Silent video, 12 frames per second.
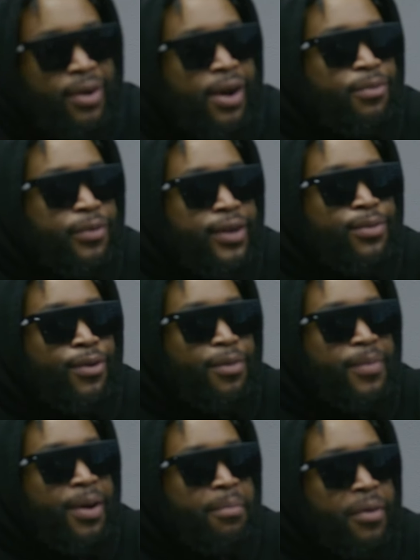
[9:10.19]
I really
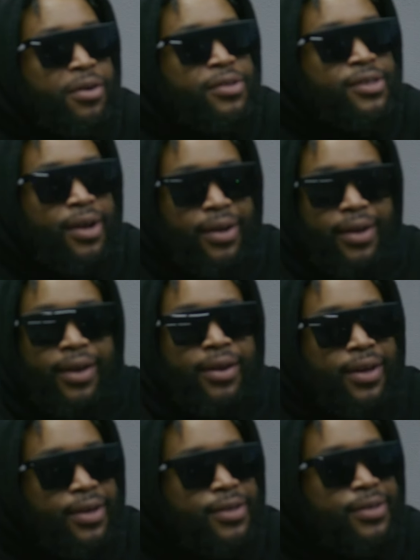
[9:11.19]
want my merch in
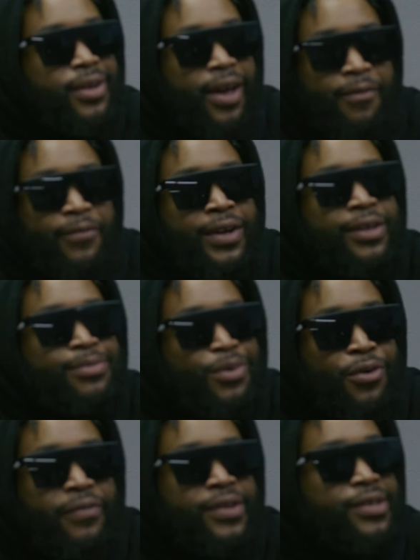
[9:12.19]
these Netflix
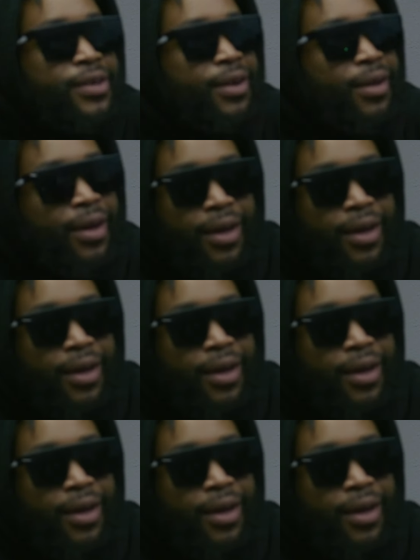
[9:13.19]
movies and